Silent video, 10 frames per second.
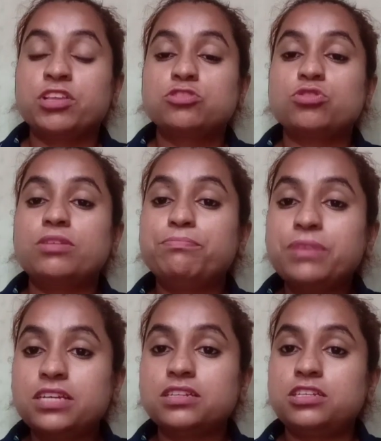So the
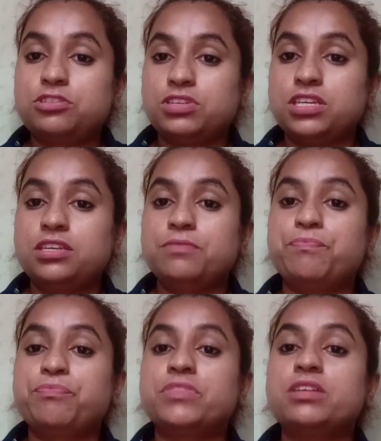bigger the tree,
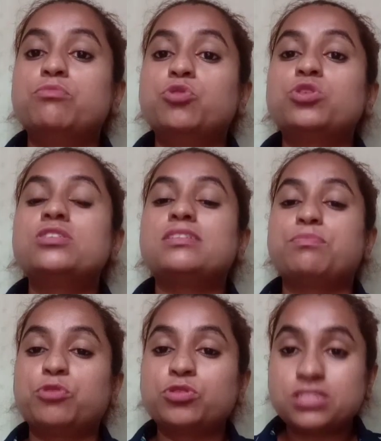the more
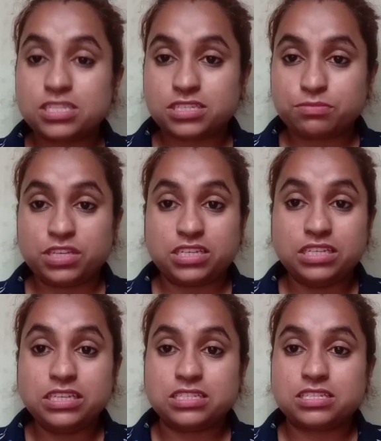support system it
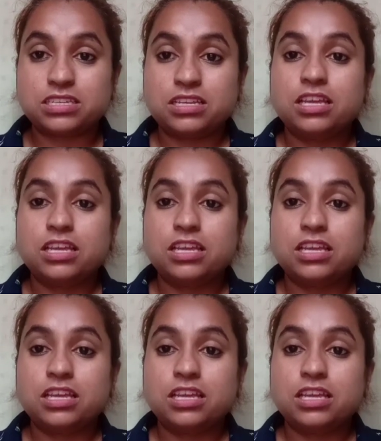needs.